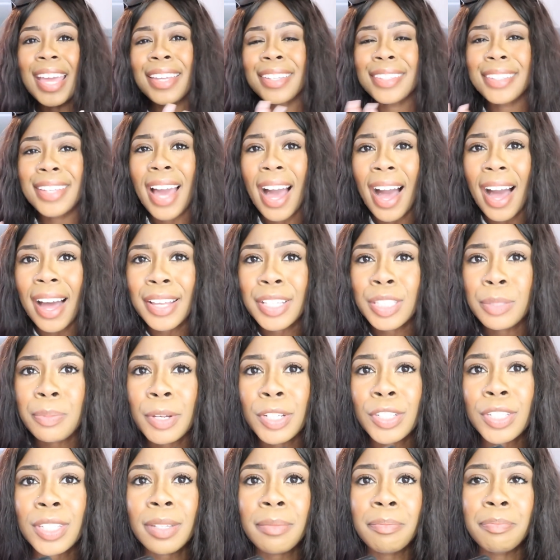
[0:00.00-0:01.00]
yeah
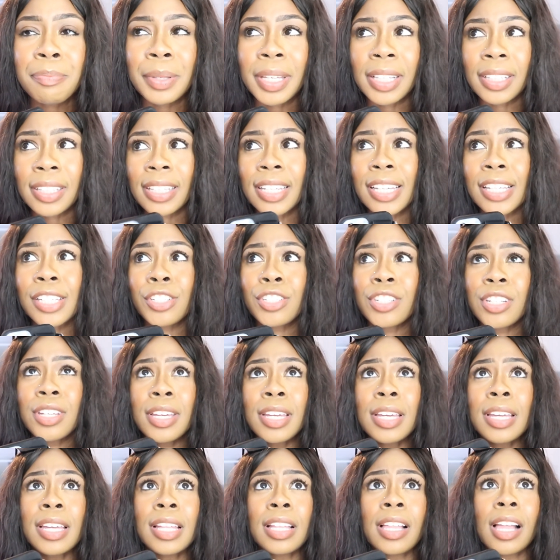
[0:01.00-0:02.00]
especially billie
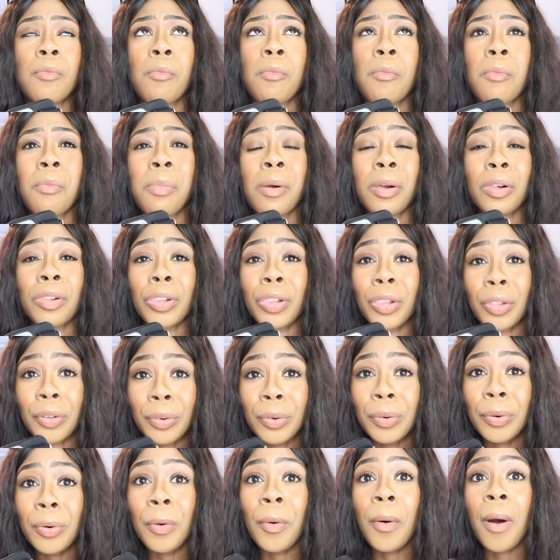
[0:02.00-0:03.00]
she
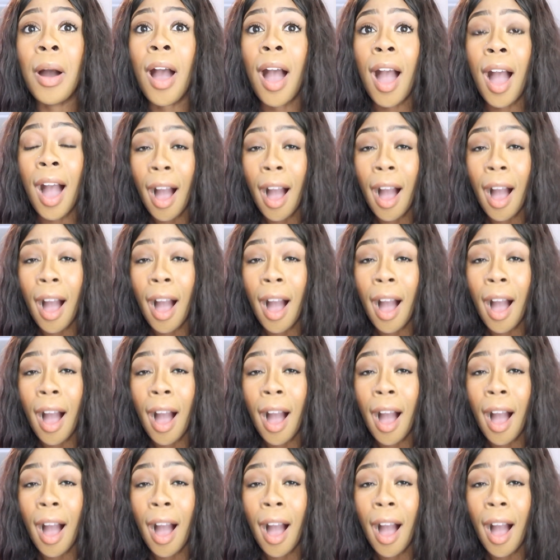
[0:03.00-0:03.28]
blew